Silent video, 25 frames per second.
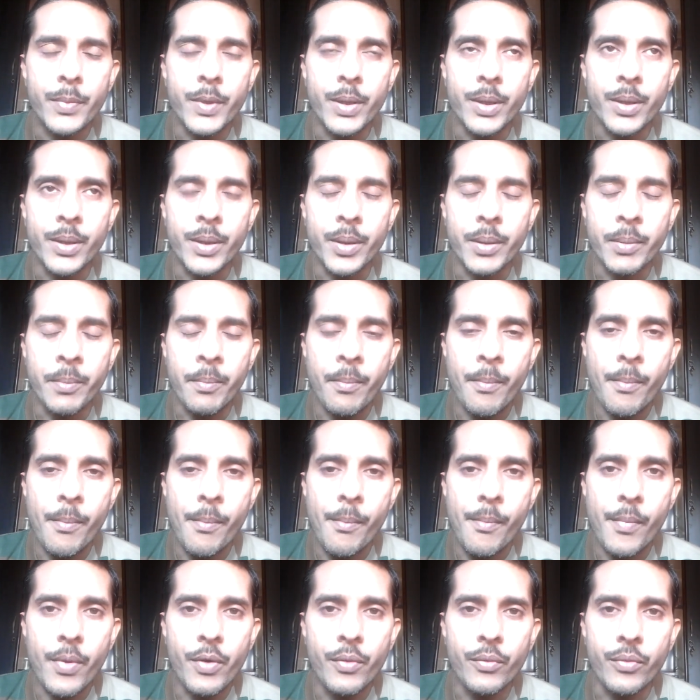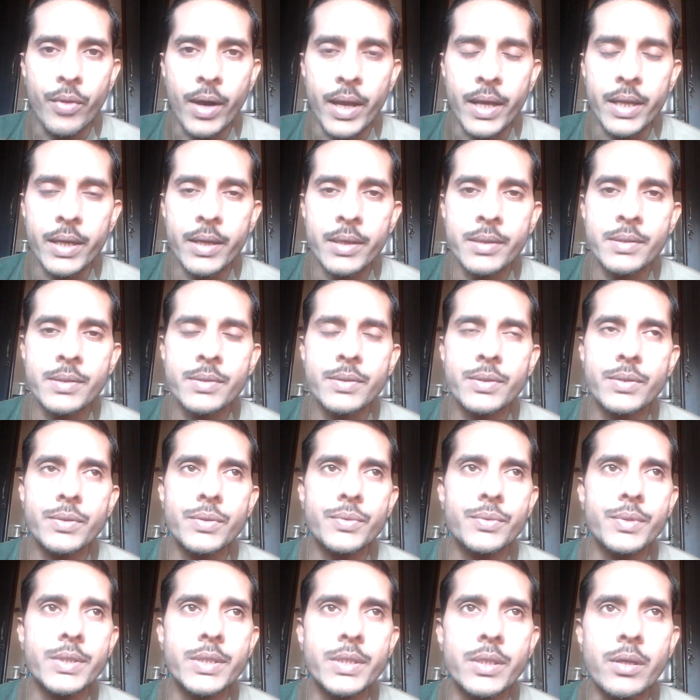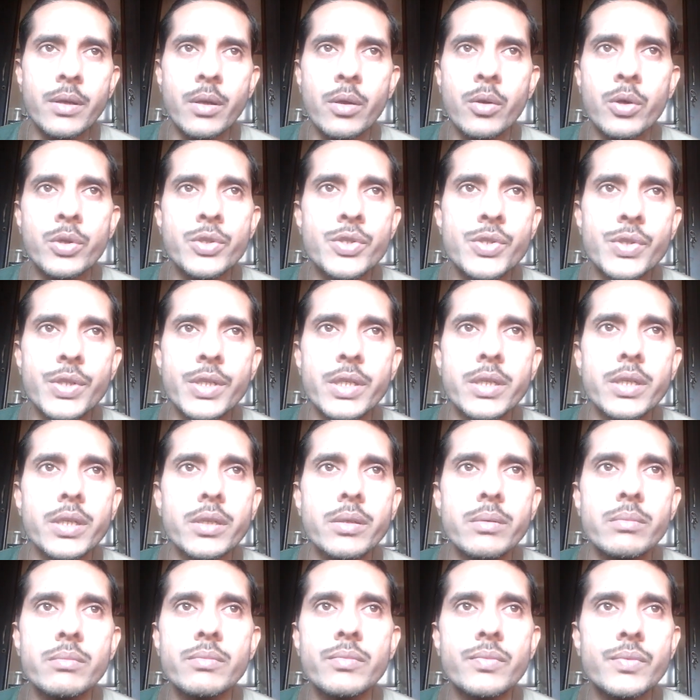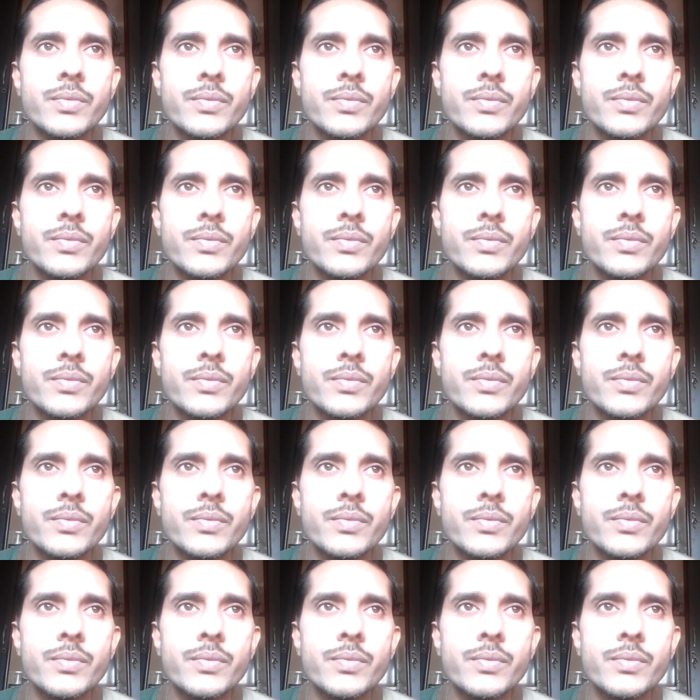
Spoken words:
the virus which are lodged in